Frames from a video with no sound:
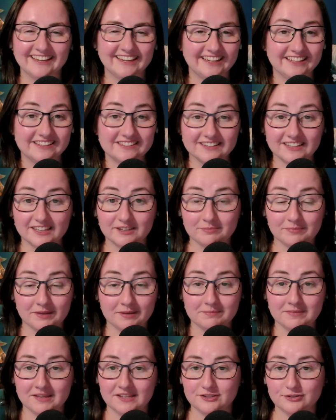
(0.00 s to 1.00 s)
It's a
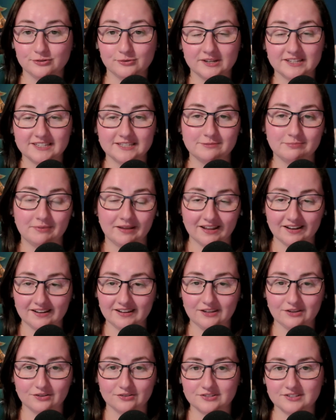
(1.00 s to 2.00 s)
commitment to
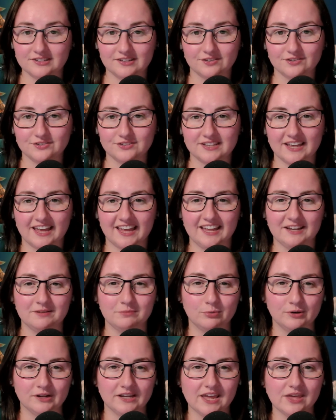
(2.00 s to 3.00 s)
expanding your skill set
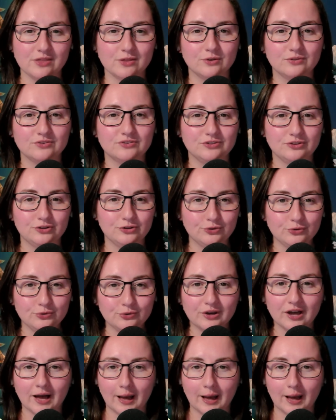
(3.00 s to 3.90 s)
and bringing those new